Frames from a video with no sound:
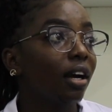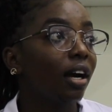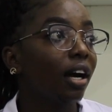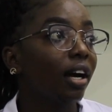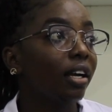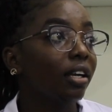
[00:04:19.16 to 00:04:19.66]

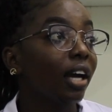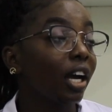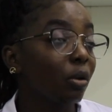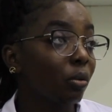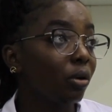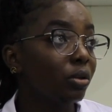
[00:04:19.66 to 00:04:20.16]

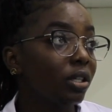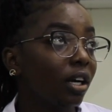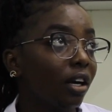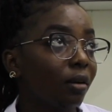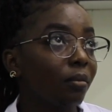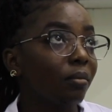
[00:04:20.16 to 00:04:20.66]
I quote
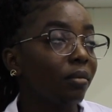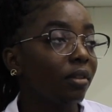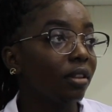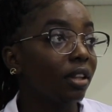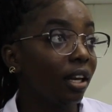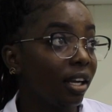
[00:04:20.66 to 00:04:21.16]

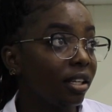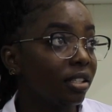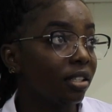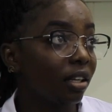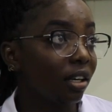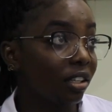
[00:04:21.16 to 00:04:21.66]
the late
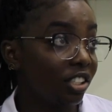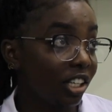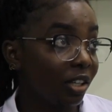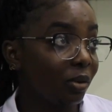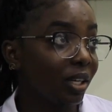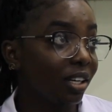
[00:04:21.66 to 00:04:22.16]

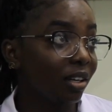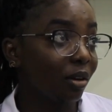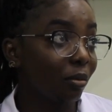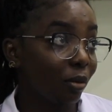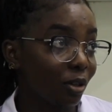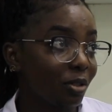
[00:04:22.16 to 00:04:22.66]
Chadwick
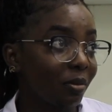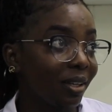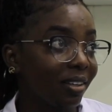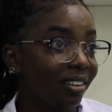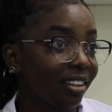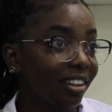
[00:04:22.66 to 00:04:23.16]
Boseman,
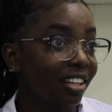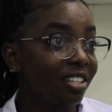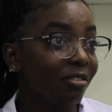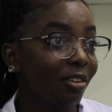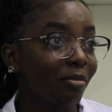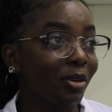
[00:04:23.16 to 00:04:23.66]
that's
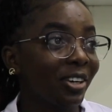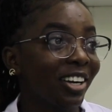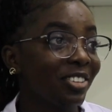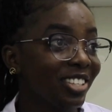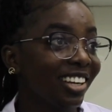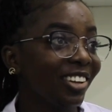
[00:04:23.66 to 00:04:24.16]
if I'm
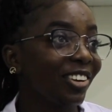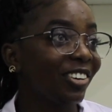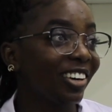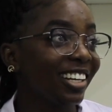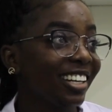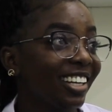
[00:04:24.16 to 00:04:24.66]
pronouncing it
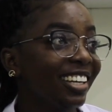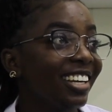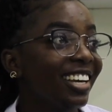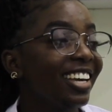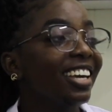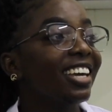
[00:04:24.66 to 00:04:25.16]
correctly.
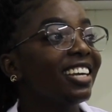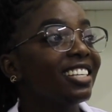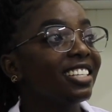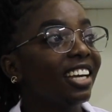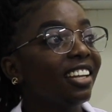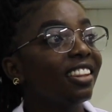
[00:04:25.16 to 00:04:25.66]
He
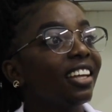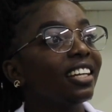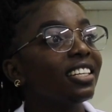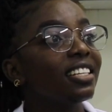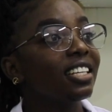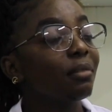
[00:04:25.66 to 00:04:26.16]
said
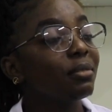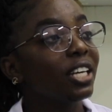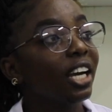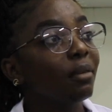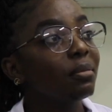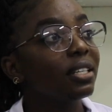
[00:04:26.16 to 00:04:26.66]
that
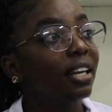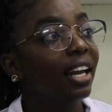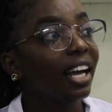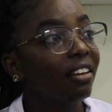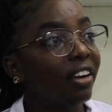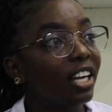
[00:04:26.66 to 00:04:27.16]
sometimes
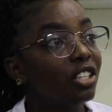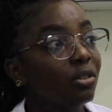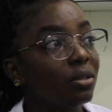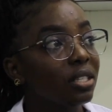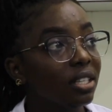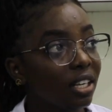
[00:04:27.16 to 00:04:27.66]
life has
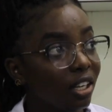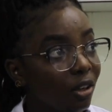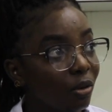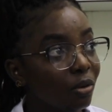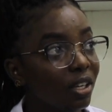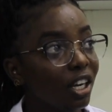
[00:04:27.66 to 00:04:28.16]
to sting
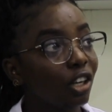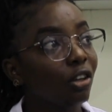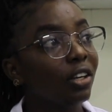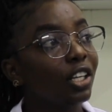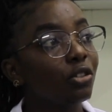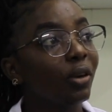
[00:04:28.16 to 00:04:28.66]
you in
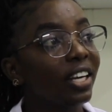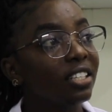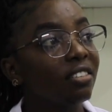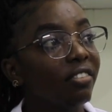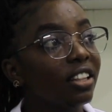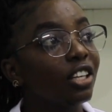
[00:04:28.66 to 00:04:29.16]
order to
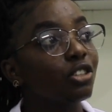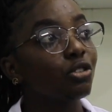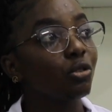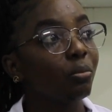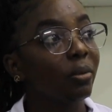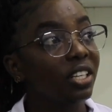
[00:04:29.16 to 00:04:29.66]
activate the
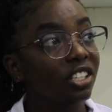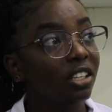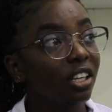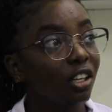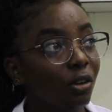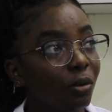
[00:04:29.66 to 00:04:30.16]
true passion
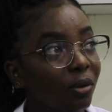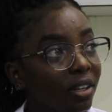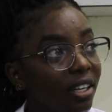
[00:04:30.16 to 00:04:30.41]
in you.